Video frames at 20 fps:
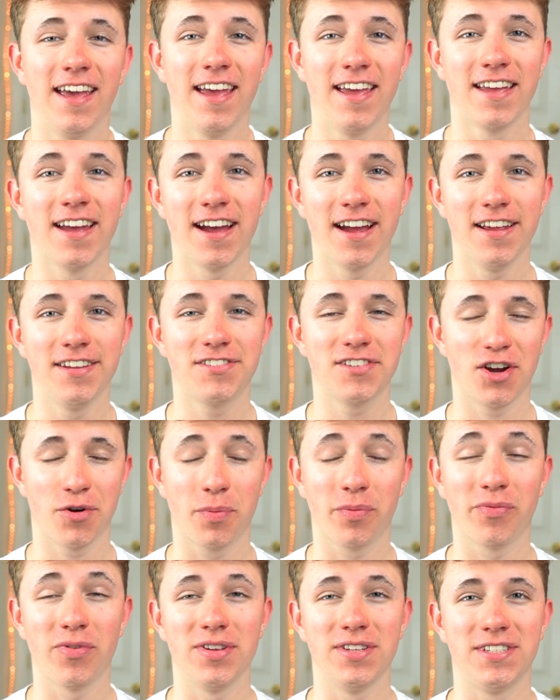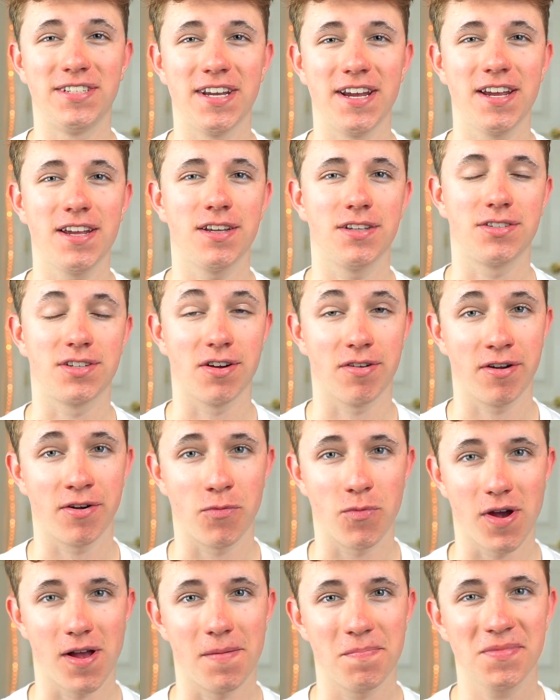Hey guys, I hope everyone's day is
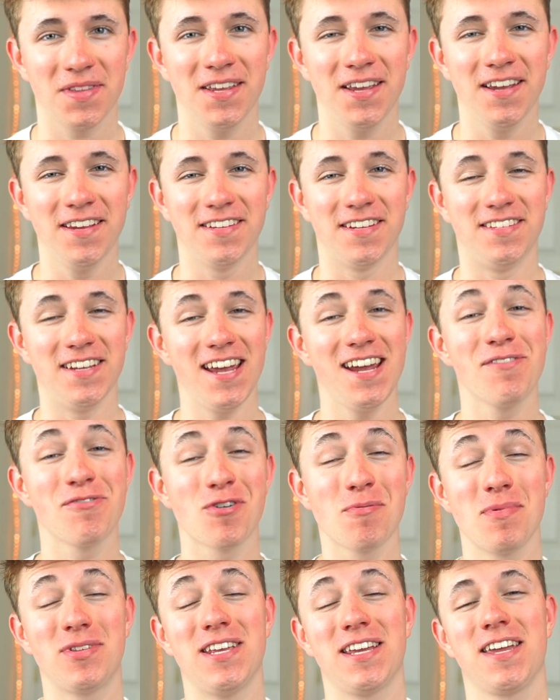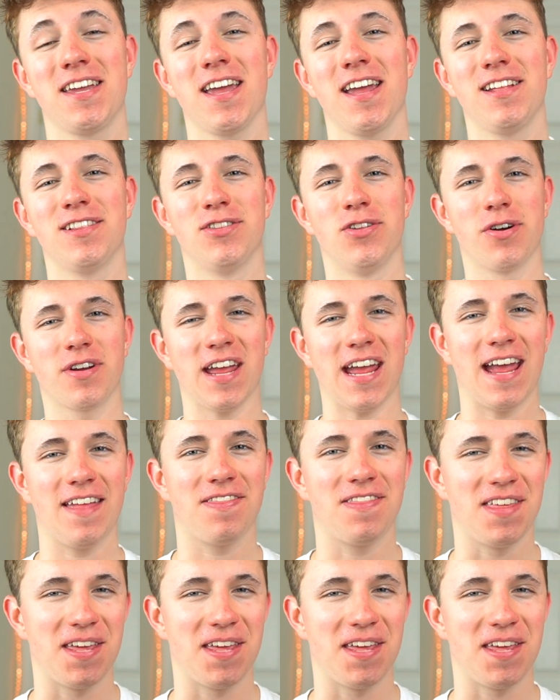going well. Today we're going to be taking a look at